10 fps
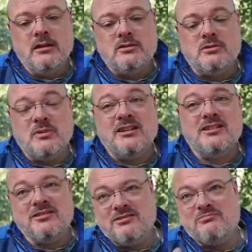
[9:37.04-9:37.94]
to make,
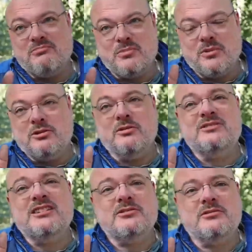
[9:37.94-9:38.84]

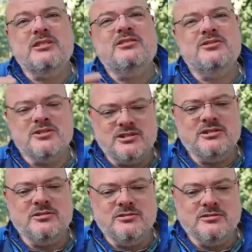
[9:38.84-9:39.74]
quotes, SRE is done
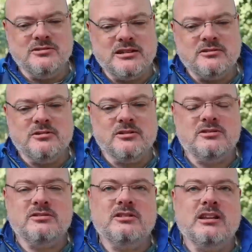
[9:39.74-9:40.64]
in Google, end
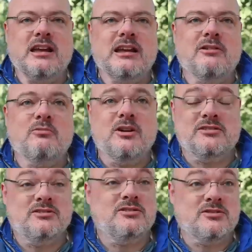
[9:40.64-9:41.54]
quotes,
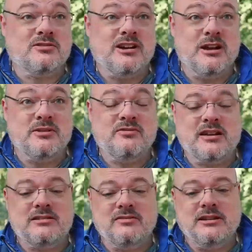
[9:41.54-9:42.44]
wasn't described
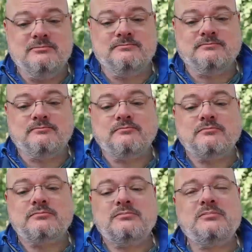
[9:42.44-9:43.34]
effectively.
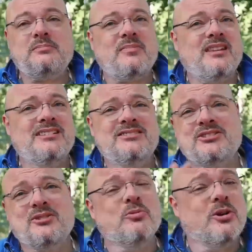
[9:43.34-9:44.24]
It's
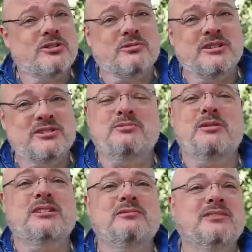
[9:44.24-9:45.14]
the water we
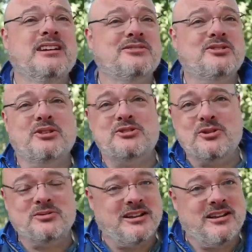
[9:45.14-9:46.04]
swim in. It's the
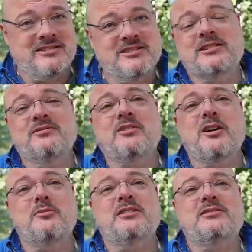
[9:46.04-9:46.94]
totalizing
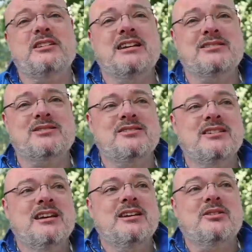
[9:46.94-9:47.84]
environment. It's
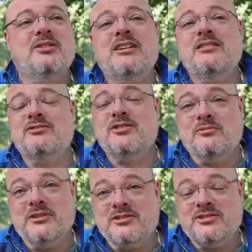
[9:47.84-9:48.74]
the things that
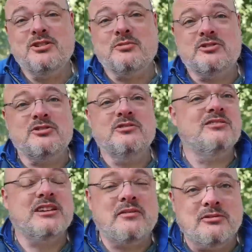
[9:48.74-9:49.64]
we assume are true
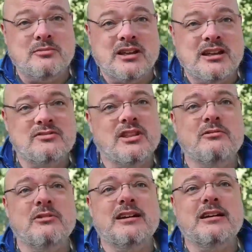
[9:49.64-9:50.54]
because everyone behaves that
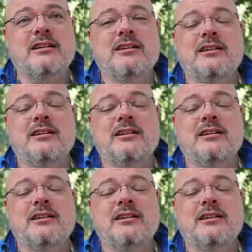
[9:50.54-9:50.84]
way